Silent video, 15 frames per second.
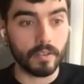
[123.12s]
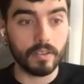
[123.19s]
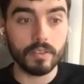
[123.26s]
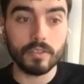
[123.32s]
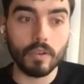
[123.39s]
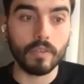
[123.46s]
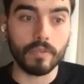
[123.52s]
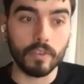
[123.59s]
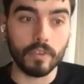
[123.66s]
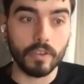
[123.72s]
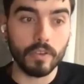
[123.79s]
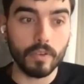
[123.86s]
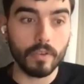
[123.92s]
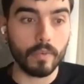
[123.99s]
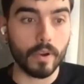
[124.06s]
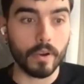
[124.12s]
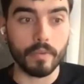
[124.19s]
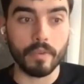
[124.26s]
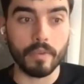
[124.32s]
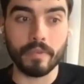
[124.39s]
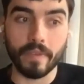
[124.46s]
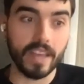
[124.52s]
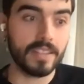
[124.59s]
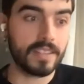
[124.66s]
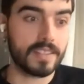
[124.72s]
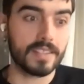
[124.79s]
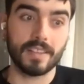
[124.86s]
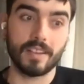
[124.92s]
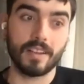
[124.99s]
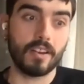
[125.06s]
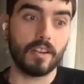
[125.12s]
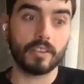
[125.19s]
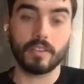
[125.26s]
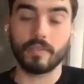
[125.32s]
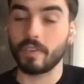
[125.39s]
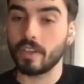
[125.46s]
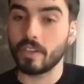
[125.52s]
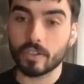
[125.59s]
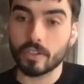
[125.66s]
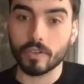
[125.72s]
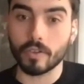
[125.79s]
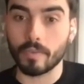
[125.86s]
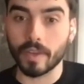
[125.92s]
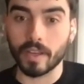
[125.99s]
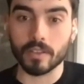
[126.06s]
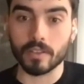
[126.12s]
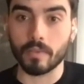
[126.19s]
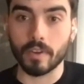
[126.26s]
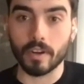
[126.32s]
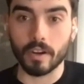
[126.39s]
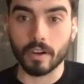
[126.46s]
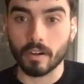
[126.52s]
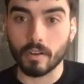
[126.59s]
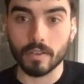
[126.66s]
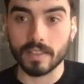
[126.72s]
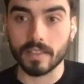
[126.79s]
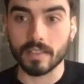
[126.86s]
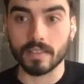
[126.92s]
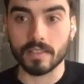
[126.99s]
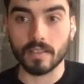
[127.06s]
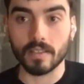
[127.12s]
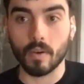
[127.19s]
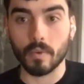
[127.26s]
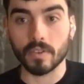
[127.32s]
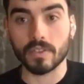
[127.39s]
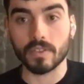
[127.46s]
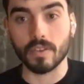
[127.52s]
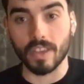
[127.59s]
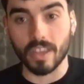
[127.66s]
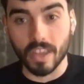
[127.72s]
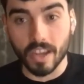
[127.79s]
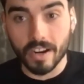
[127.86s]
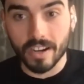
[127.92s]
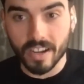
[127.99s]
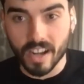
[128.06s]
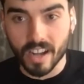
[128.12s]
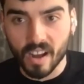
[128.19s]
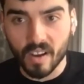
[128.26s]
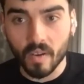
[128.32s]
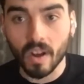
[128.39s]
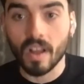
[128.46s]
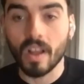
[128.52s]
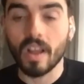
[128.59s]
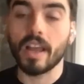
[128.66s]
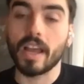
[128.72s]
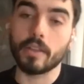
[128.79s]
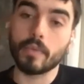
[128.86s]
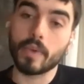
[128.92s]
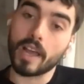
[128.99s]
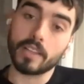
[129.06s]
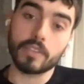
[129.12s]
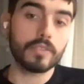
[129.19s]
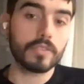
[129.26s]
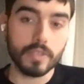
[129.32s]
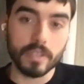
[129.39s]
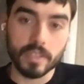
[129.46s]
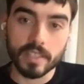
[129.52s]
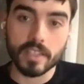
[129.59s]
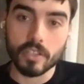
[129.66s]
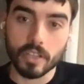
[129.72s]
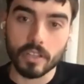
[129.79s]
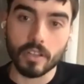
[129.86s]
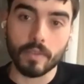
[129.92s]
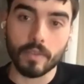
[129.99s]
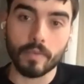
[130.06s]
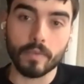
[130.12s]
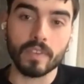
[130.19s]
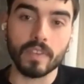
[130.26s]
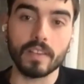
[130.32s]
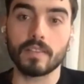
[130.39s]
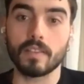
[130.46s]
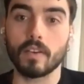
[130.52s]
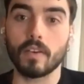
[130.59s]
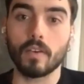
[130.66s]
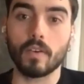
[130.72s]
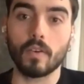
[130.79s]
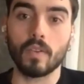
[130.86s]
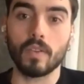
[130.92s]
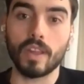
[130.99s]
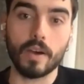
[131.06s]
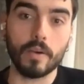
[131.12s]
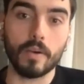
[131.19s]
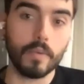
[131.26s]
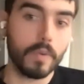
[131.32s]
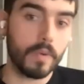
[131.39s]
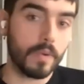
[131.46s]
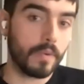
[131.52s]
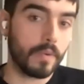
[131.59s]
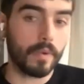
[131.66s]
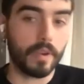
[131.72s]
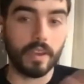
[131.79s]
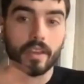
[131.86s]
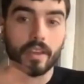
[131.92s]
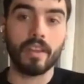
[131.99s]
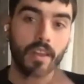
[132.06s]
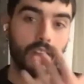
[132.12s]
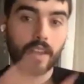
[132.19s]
cultural venue where we face a lot of issue because we are closed since almost a year now and we had to transition obviously so now we